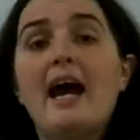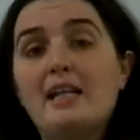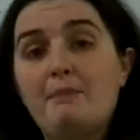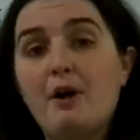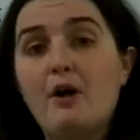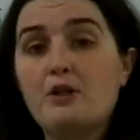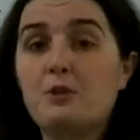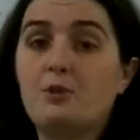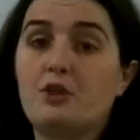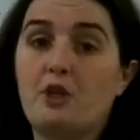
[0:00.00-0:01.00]
and the
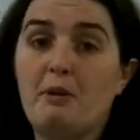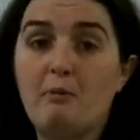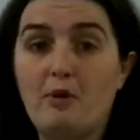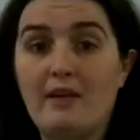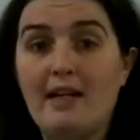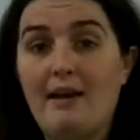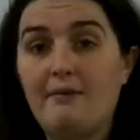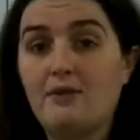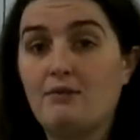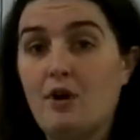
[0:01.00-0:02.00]
particles are going to be moving
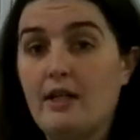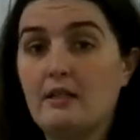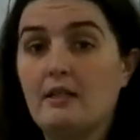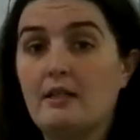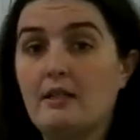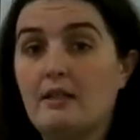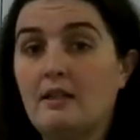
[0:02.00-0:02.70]
left and right.